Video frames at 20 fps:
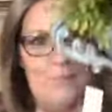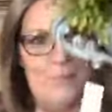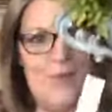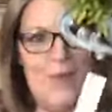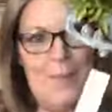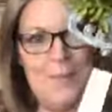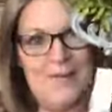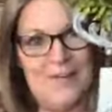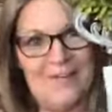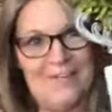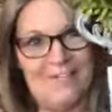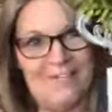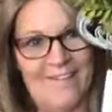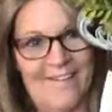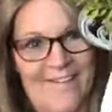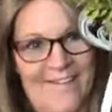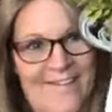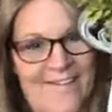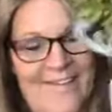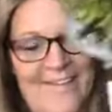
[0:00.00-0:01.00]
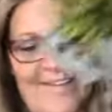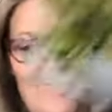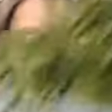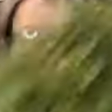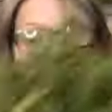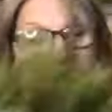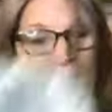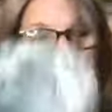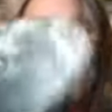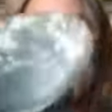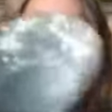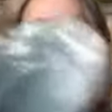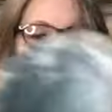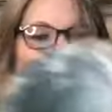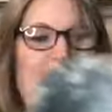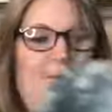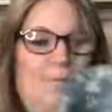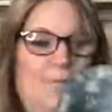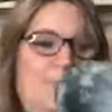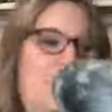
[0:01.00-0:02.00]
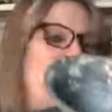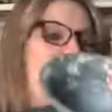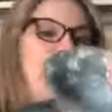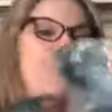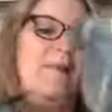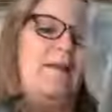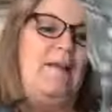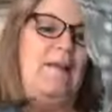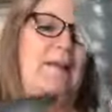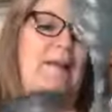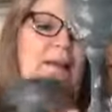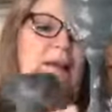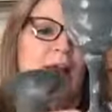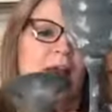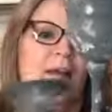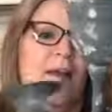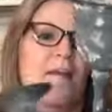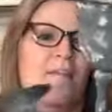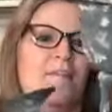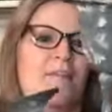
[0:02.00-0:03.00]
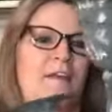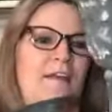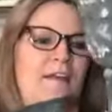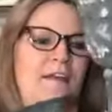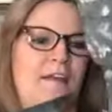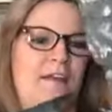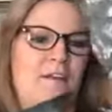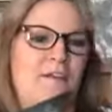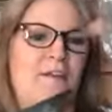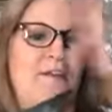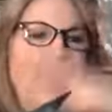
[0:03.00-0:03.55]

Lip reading: plop it in there. Literally plop it. And then here